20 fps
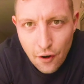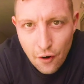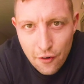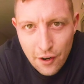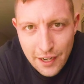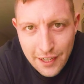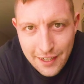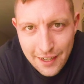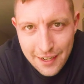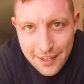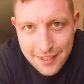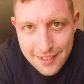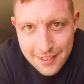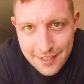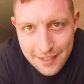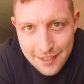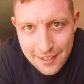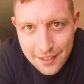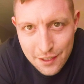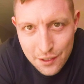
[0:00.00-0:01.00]
Alright
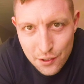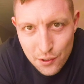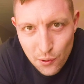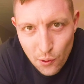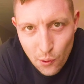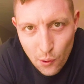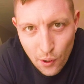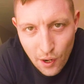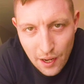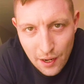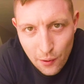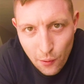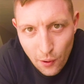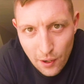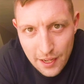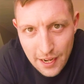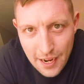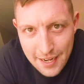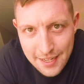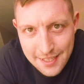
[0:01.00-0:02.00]
guys, so in all
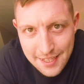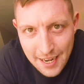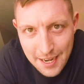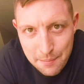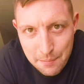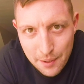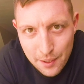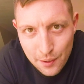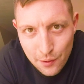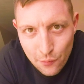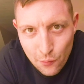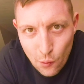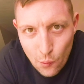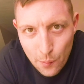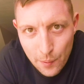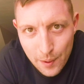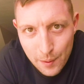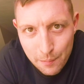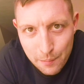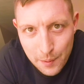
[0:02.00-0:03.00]
the excitement of
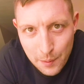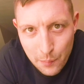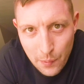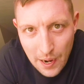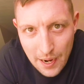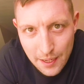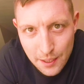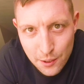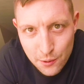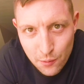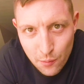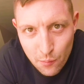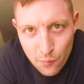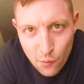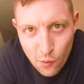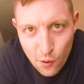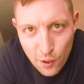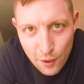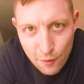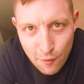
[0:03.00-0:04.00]
opening my package from
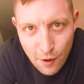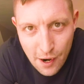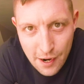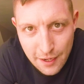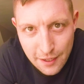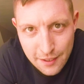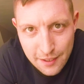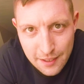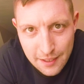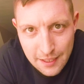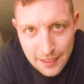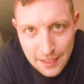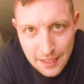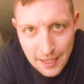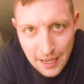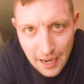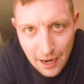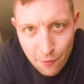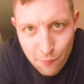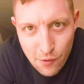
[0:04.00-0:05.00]
Rotor Riot,
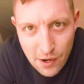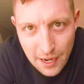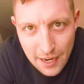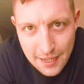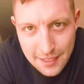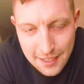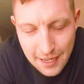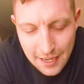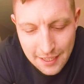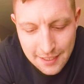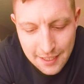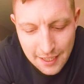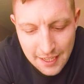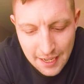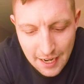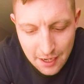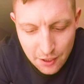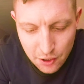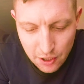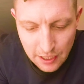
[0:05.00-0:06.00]
I realised I
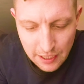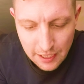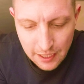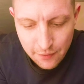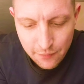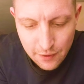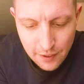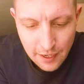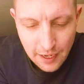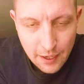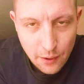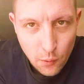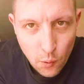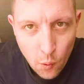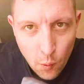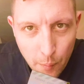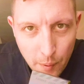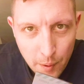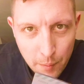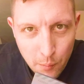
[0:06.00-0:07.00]
didn't actually even like
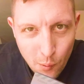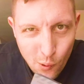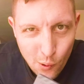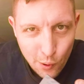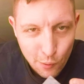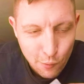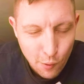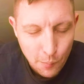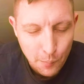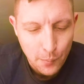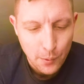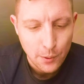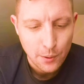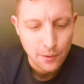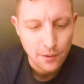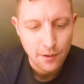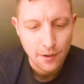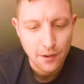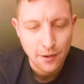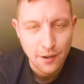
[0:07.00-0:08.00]
open a motor up
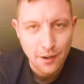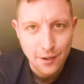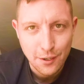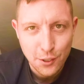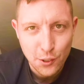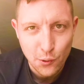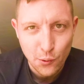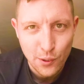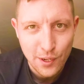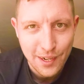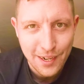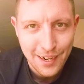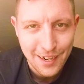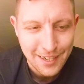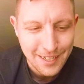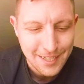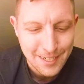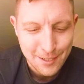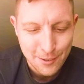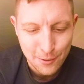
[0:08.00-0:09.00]
and, and show you
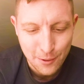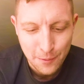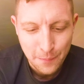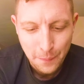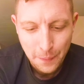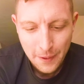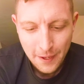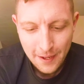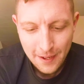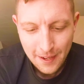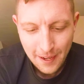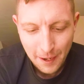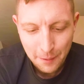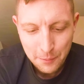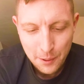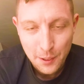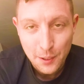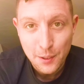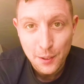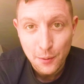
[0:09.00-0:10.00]
guys, so I'm
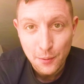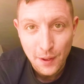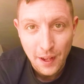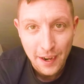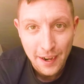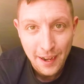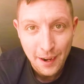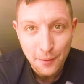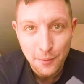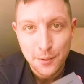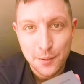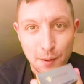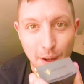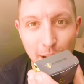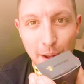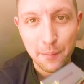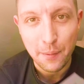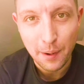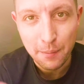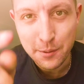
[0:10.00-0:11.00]
going to do that now. So
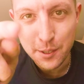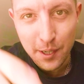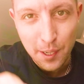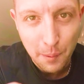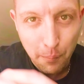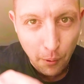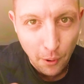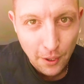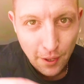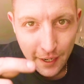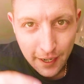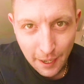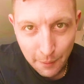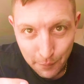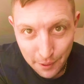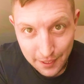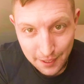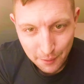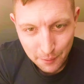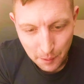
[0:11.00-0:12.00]
I'm, I'm just going to point the
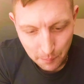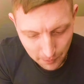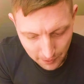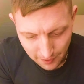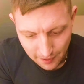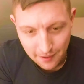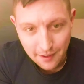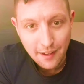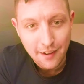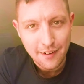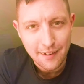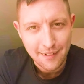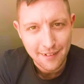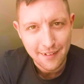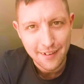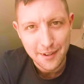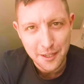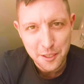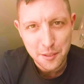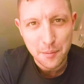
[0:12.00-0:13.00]
camera down a bit and then
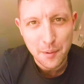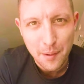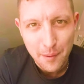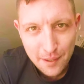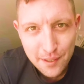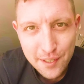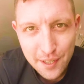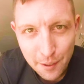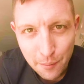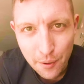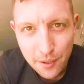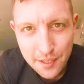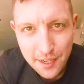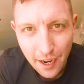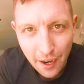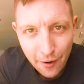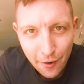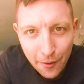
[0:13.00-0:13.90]
you'll be able to see what's going